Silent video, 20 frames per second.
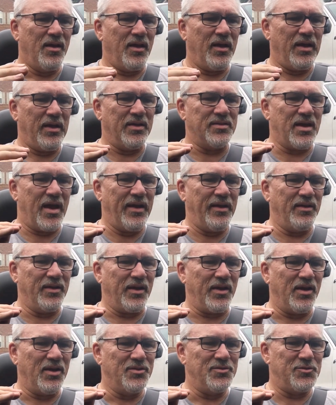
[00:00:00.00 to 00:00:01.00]
it is
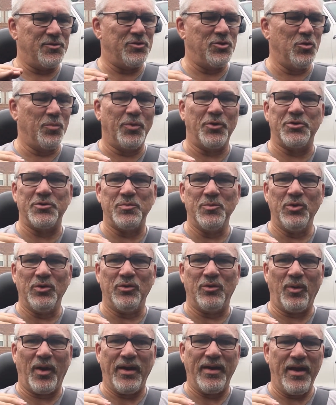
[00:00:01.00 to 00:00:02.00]
idling super
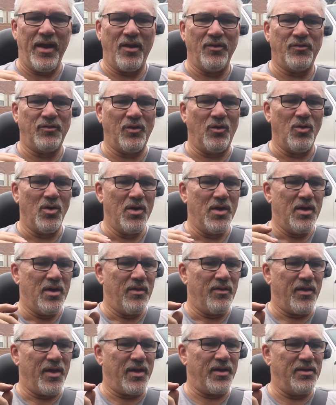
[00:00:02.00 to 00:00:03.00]
smooth right now. So
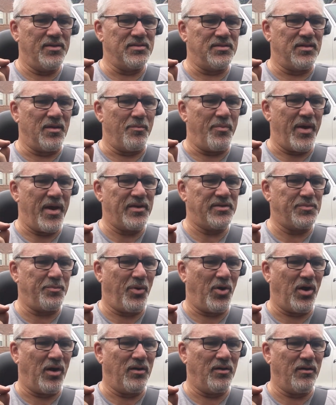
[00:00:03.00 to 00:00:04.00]
that is the best
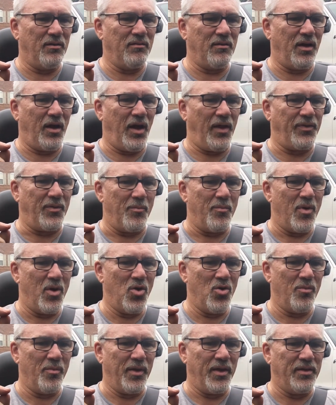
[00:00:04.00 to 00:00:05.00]
part at the
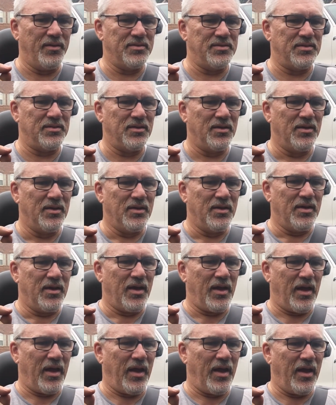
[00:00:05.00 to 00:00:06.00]
moment.
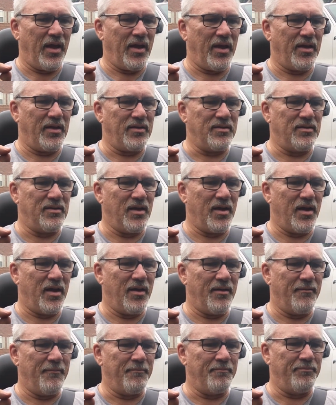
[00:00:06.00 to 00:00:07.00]
And
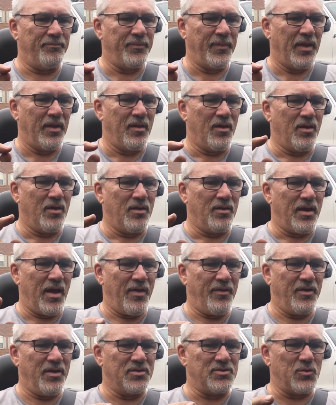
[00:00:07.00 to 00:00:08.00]

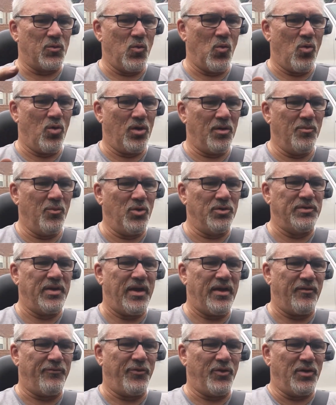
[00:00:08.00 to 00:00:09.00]
now that it's warm, we'll
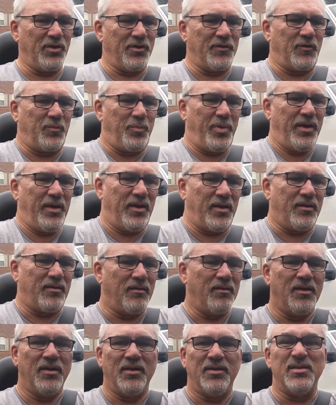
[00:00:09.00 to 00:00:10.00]
take it for a little spin
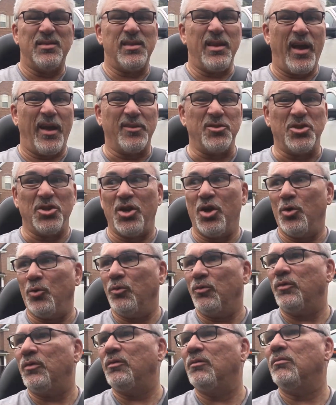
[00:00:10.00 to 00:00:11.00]
and see how she
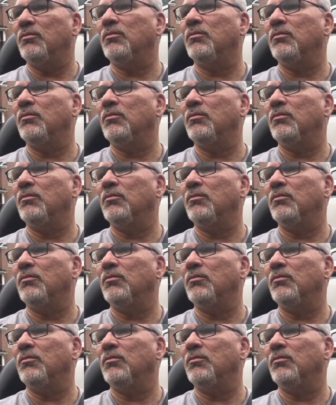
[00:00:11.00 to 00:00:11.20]
goes.